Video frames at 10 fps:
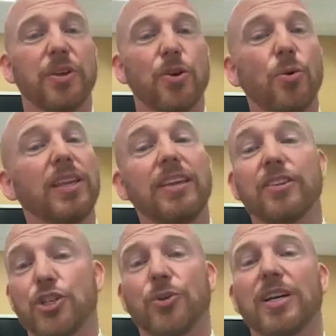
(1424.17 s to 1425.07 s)
only
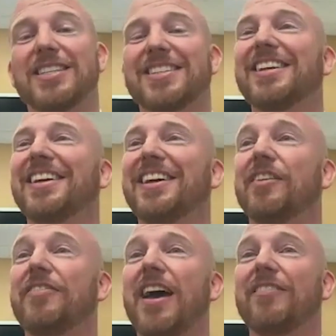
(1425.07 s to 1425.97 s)
the choice
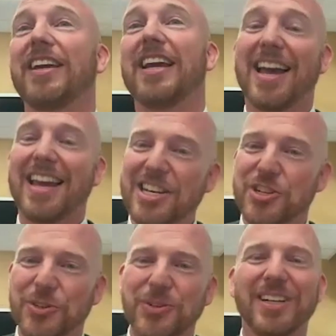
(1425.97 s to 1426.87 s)
of having a
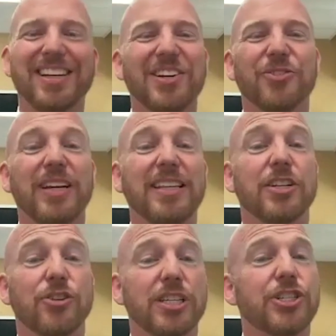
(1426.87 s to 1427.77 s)
Hindu read the
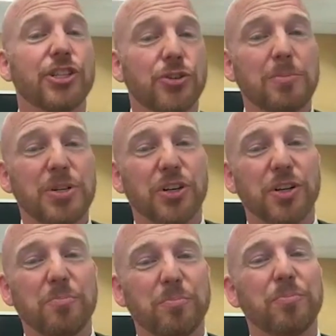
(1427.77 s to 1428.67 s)
Christian
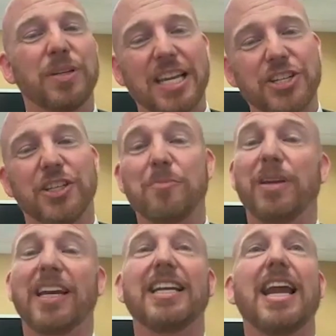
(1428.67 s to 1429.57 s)
scripture potentially
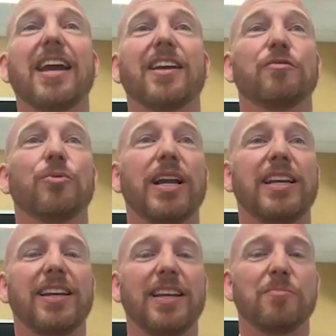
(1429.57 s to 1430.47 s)
being a negative
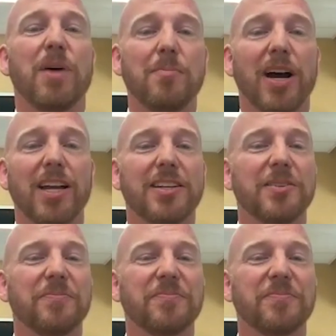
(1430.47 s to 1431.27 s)
one in my mind.